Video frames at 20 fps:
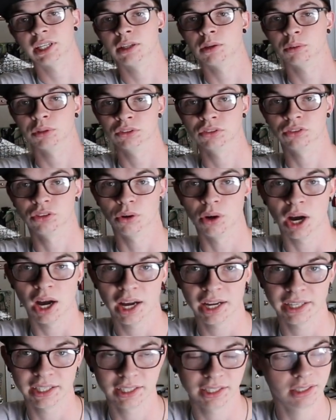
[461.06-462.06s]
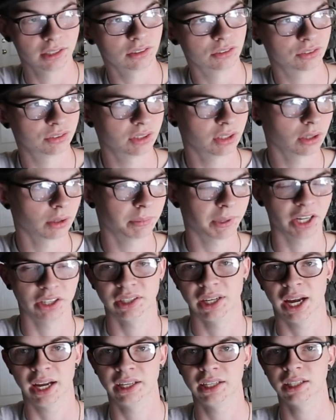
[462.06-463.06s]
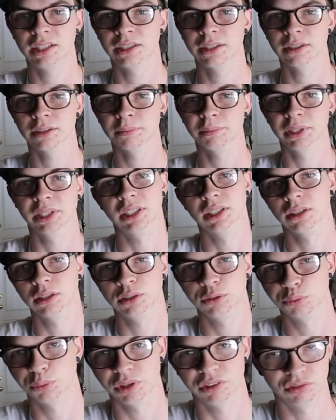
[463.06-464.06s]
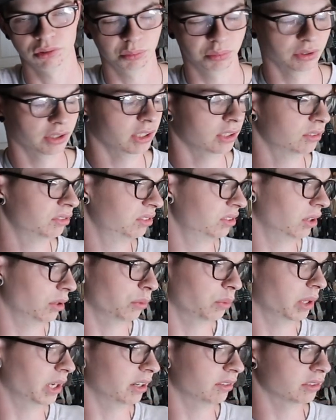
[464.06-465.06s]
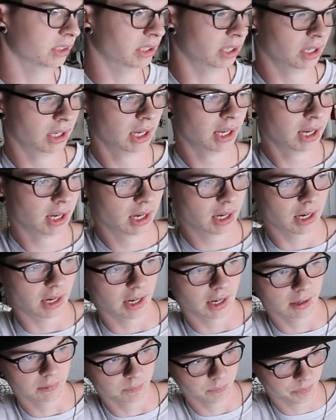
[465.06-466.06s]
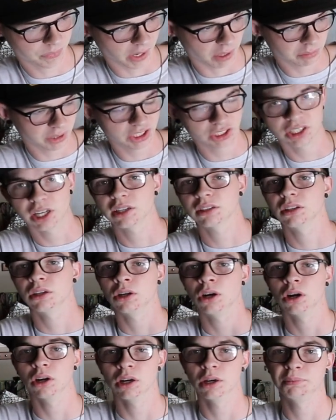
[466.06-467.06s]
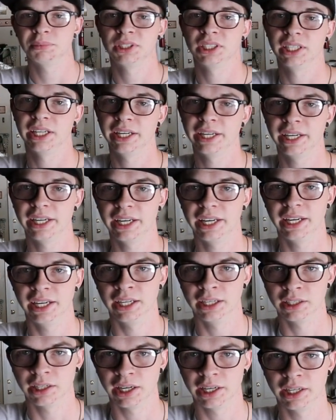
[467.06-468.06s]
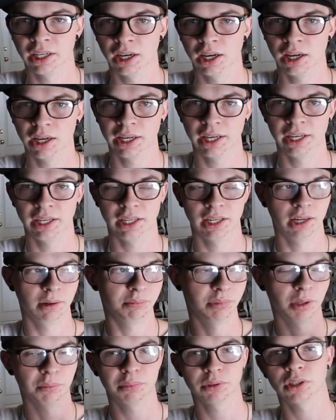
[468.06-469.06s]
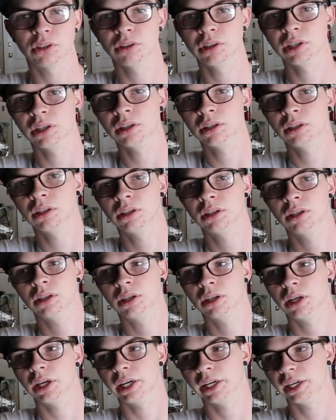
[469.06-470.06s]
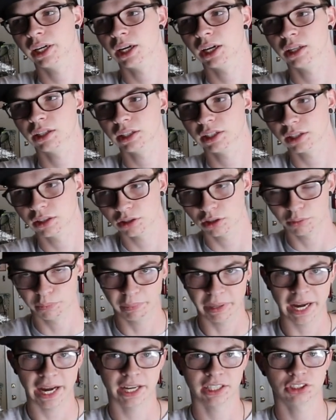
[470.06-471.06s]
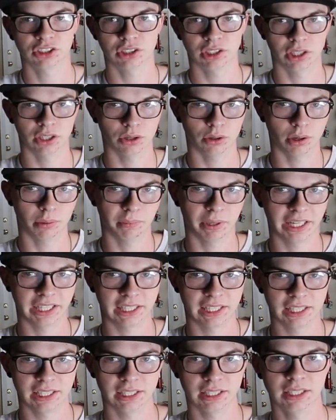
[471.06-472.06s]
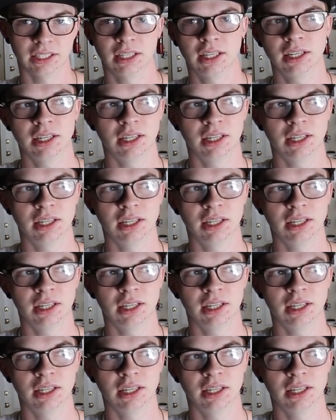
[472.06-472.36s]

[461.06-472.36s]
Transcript: that wasn't so hot. It is still about 90 here, but at least we have a breeze, so whatever. I'm going to jack the car up today, and I got a bumper grill. I got like a little badge to go on my key